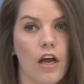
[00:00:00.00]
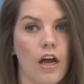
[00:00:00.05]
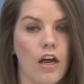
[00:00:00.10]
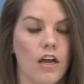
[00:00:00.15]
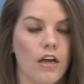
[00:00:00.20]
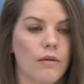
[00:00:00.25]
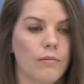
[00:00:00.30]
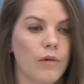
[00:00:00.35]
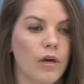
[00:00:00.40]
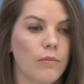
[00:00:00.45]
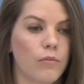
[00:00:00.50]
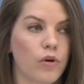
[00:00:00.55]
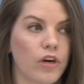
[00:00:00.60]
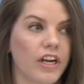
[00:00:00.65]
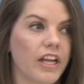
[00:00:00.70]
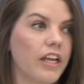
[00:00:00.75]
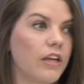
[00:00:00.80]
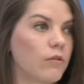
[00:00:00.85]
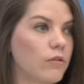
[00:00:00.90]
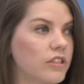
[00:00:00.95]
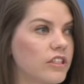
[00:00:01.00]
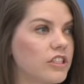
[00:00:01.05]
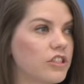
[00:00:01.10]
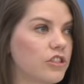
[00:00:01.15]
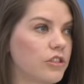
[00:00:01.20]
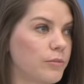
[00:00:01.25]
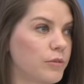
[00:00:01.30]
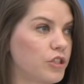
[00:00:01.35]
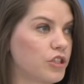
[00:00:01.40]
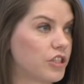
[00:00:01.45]
a more equal
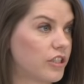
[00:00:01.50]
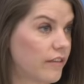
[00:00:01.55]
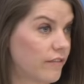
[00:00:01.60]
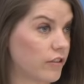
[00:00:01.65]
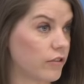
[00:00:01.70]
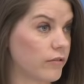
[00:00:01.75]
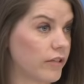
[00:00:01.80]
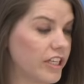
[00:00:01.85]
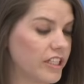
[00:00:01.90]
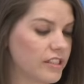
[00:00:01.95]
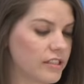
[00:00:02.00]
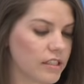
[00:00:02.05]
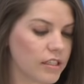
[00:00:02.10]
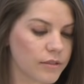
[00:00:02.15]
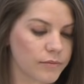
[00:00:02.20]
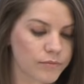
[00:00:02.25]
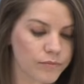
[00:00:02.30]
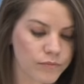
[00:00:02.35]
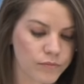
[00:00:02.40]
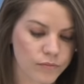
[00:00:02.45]
distribution of the risk.